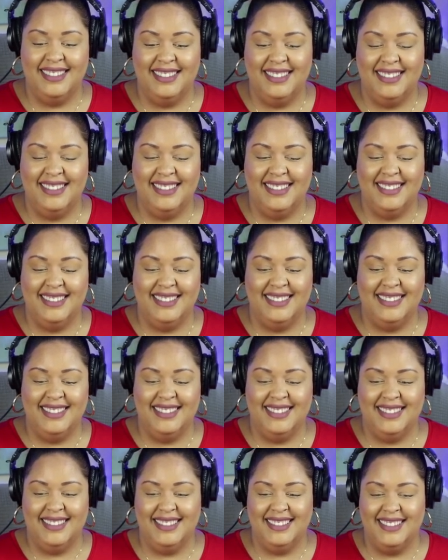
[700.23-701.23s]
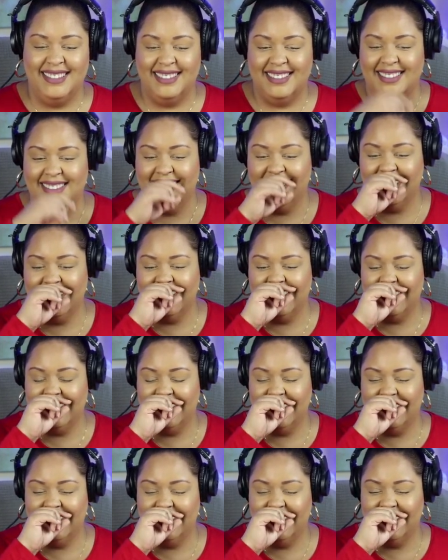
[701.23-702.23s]

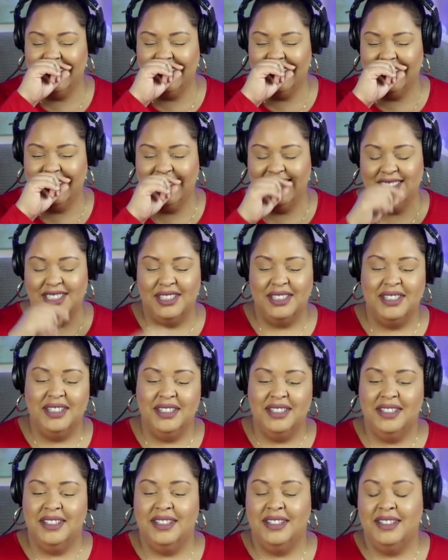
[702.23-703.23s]
This person isn't speaking.